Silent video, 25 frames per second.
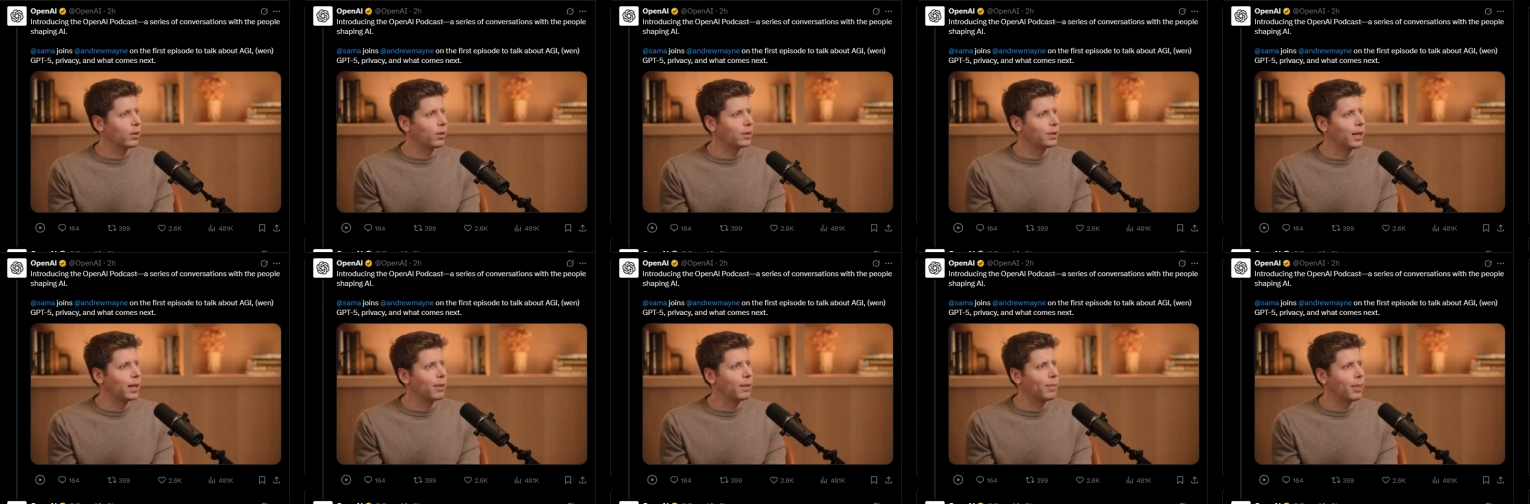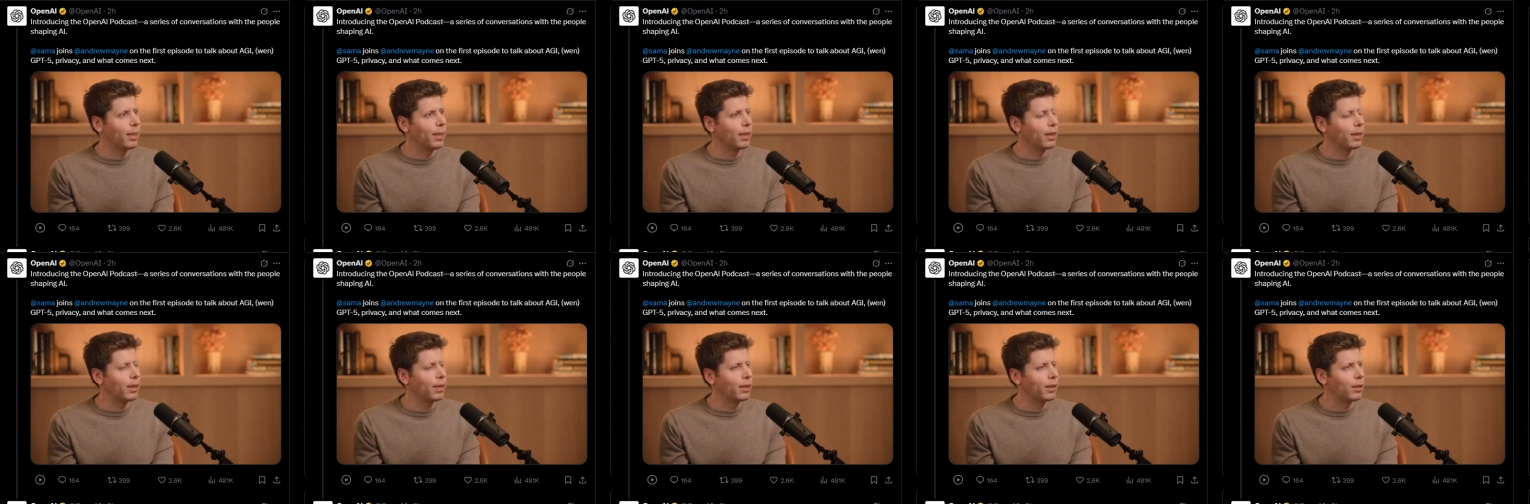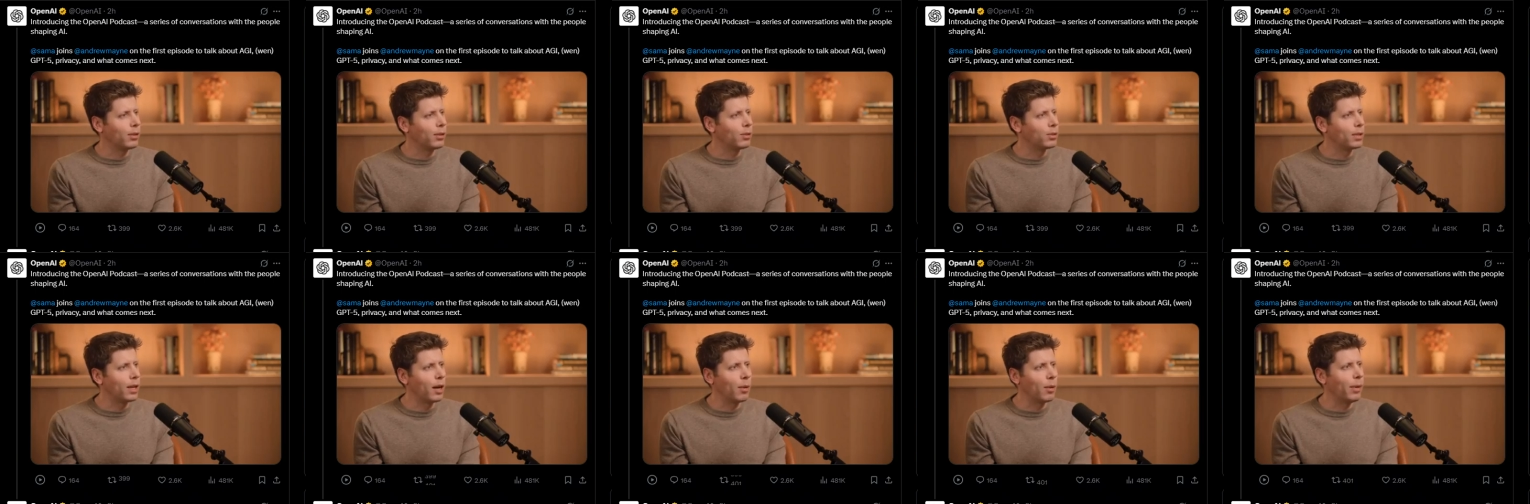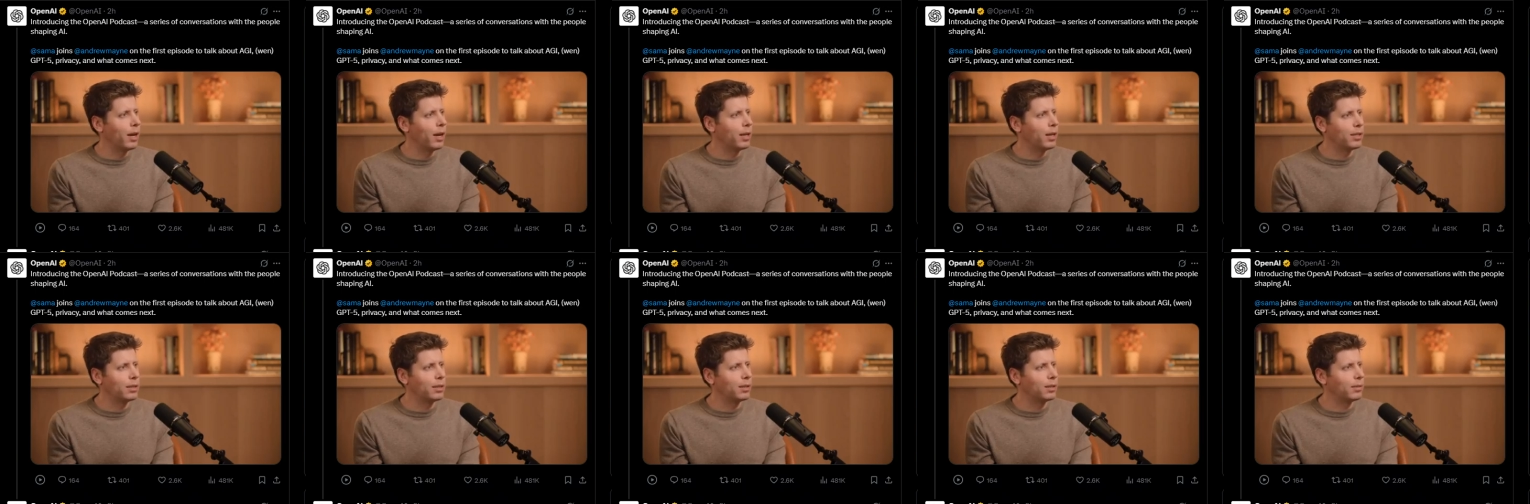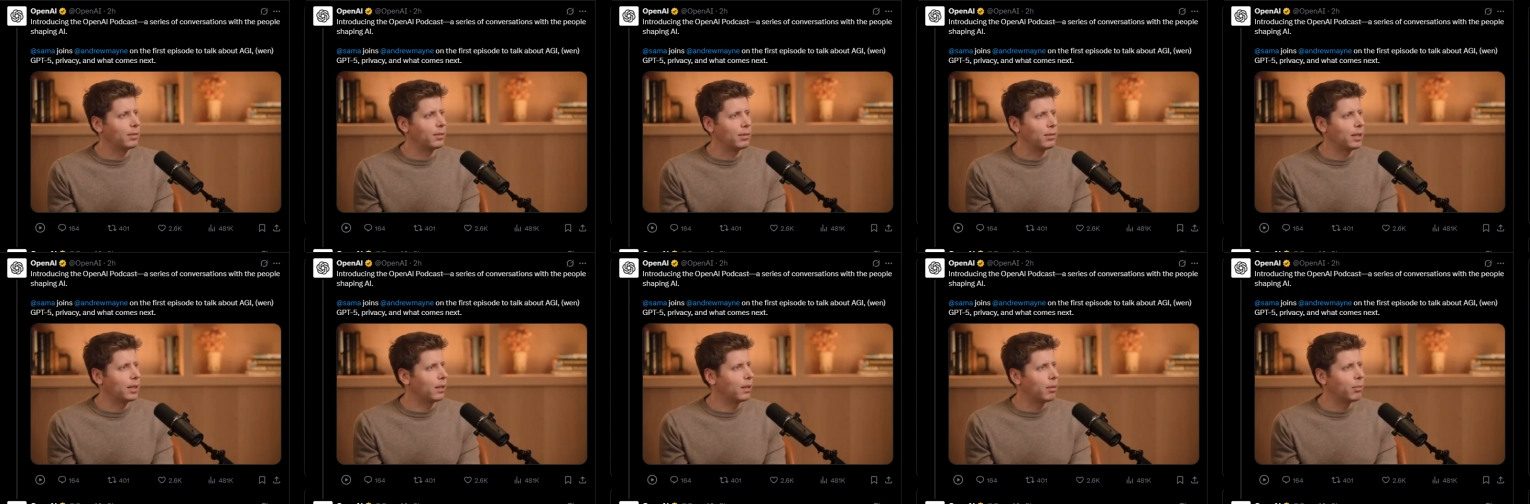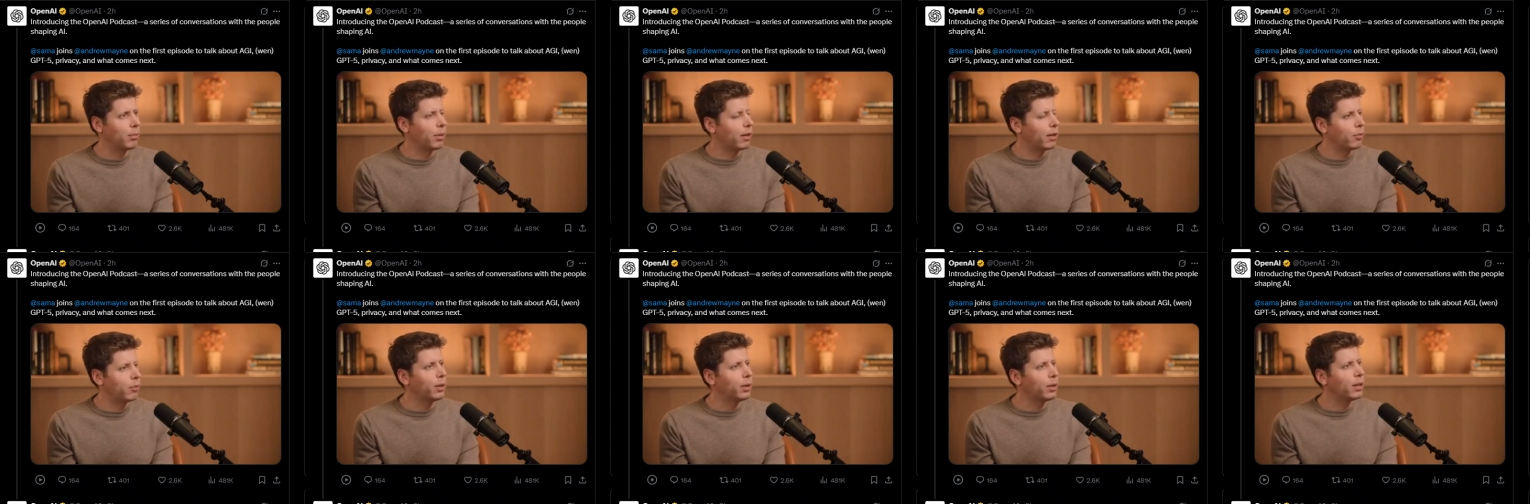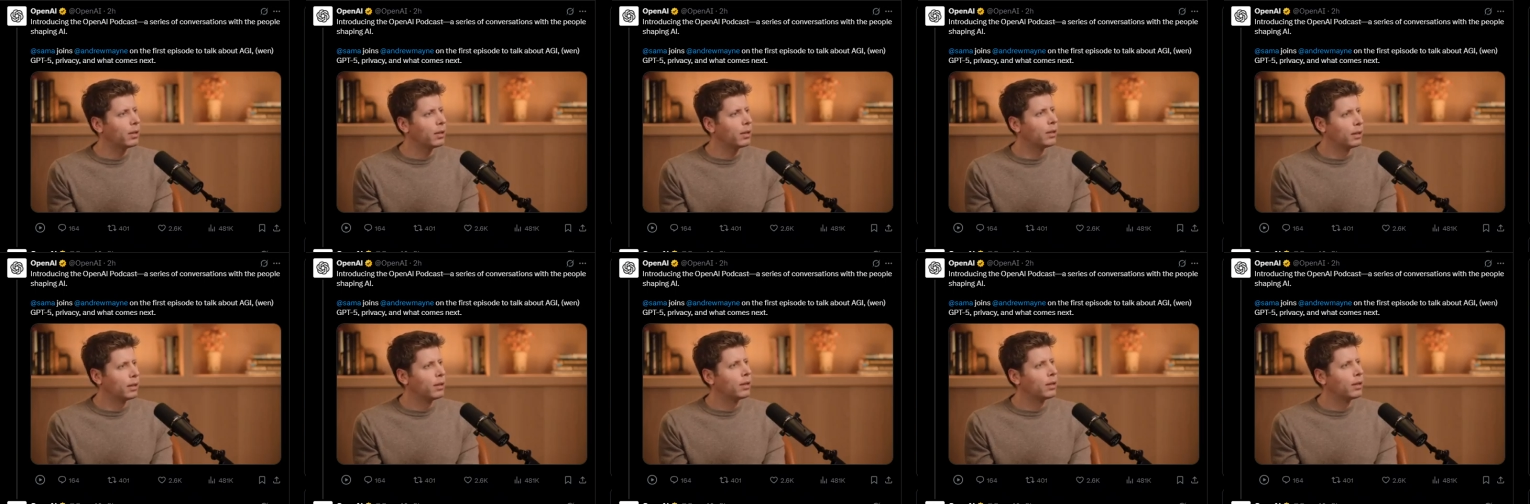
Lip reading: in the world, I use AirPods, and that doesn't bother me.